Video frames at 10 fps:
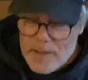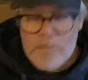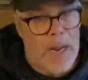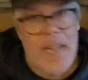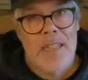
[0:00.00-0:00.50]

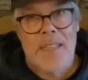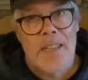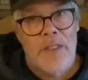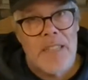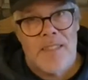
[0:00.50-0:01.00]
Badlin
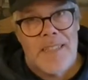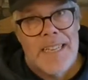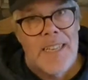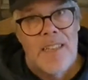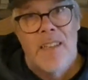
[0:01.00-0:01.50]

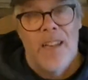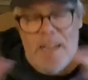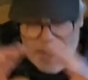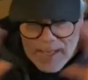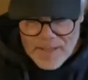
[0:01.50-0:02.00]
Nowinski,
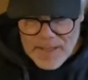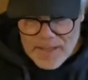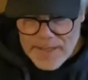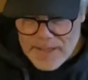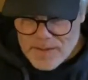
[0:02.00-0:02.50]
and that got
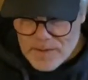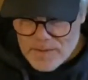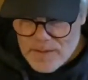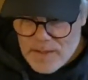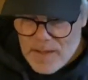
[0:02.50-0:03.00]
canceled.